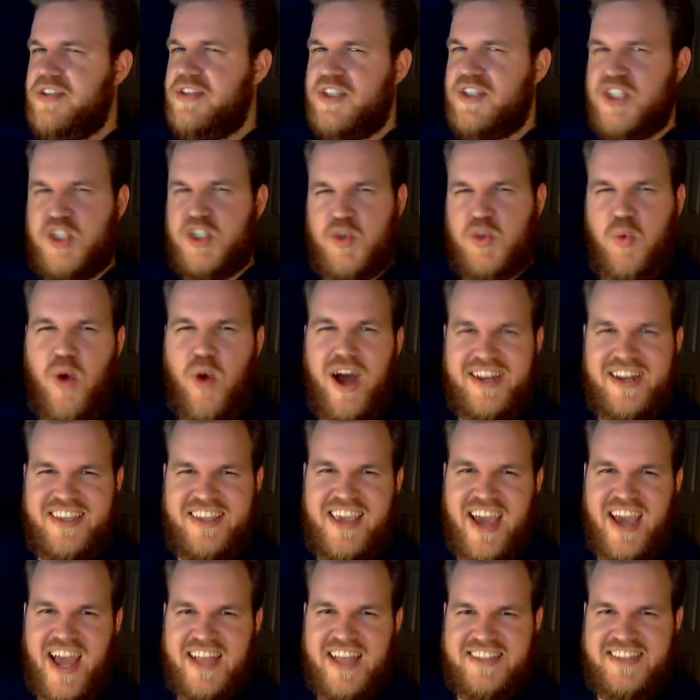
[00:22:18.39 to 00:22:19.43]

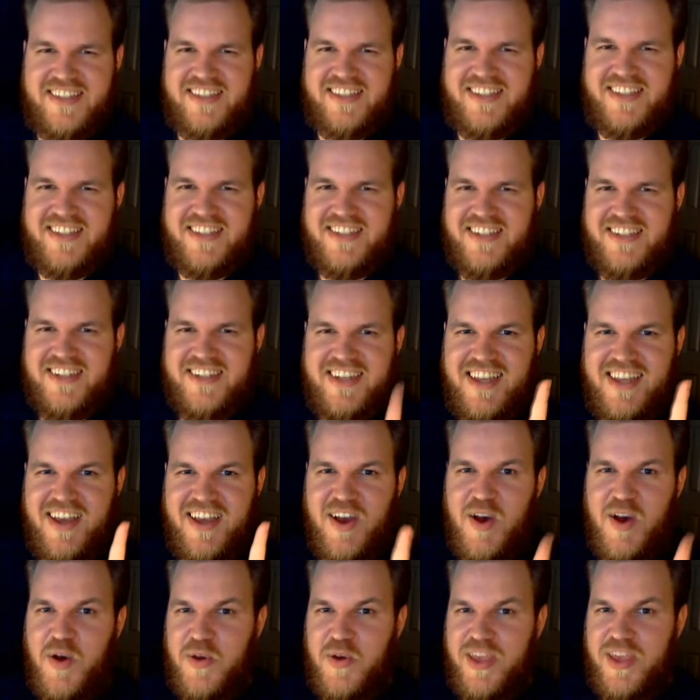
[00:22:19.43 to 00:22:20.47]
SWAT Cats.
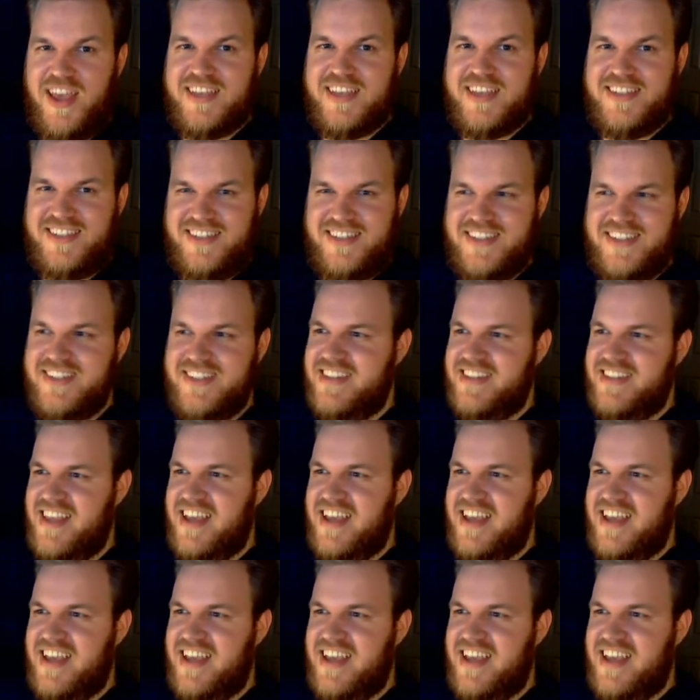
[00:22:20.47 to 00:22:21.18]
Oh yes,